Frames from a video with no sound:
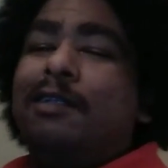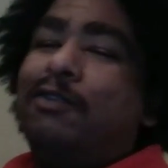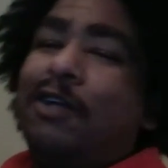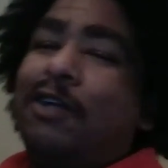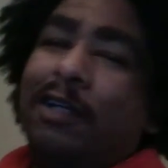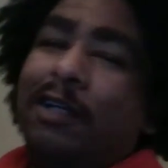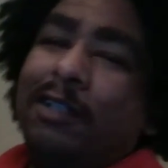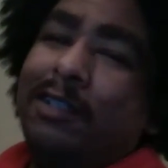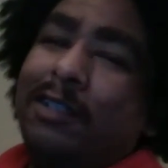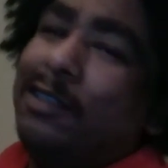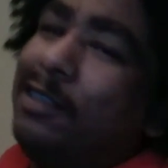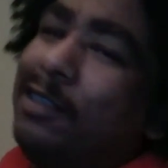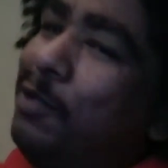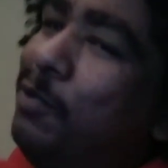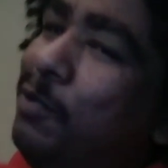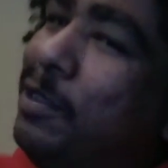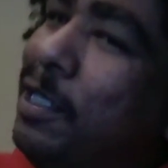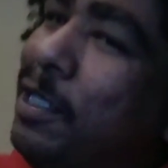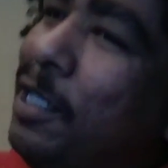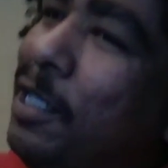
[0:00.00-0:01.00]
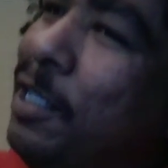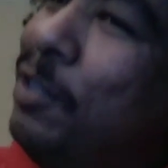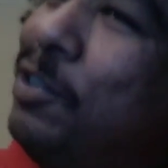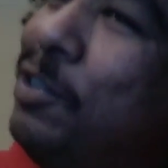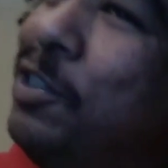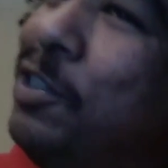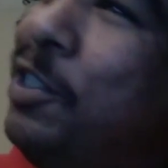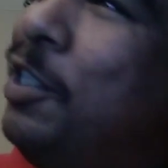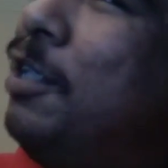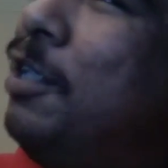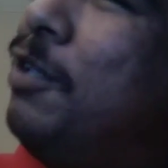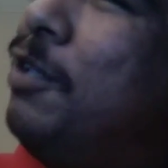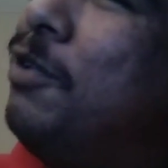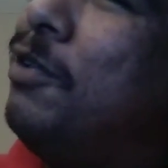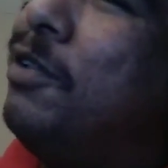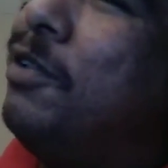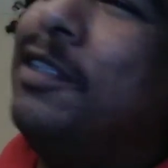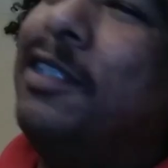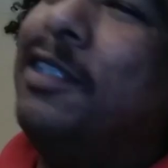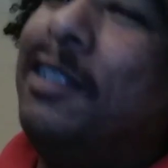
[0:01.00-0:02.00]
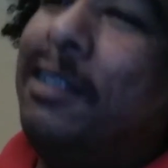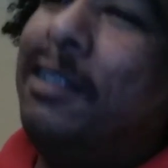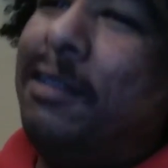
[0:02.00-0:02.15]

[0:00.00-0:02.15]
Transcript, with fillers: Y'all can see what the hell she doing.